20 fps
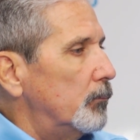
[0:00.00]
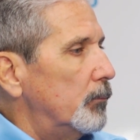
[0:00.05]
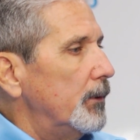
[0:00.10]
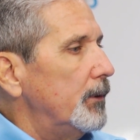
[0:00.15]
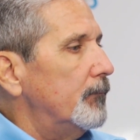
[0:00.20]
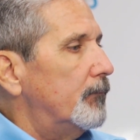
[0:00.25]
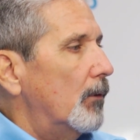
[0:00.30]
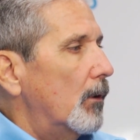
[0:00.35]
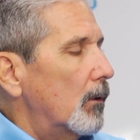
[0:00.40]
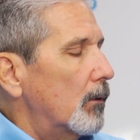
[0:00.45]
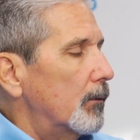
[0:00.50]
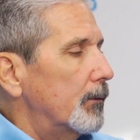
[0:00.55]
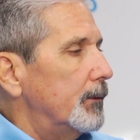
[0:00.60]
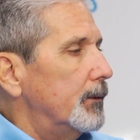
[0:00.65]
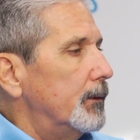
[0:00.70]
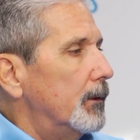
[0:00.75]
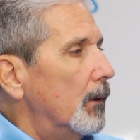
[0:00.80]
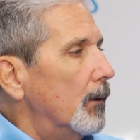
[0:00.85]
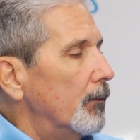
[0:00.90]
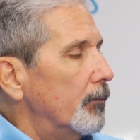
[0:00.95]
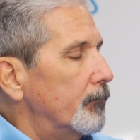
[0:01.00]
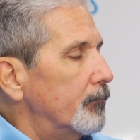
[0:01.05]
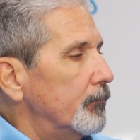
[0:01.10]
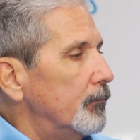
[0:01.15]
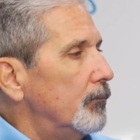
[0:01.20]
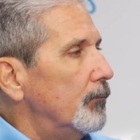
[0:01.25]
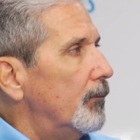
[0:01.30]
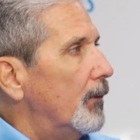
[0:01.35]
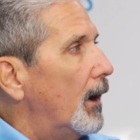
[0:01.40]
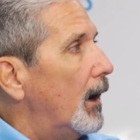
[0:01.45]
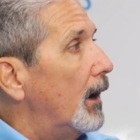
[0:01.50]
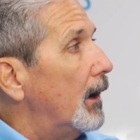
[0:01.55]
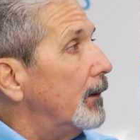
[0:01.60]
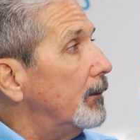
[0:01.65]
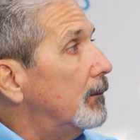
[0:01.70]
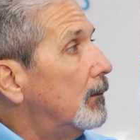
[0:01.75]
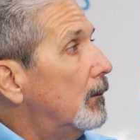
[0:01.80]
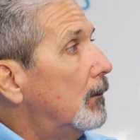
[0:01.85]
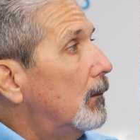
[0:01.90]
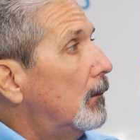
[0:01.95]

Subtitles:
we've already gone through that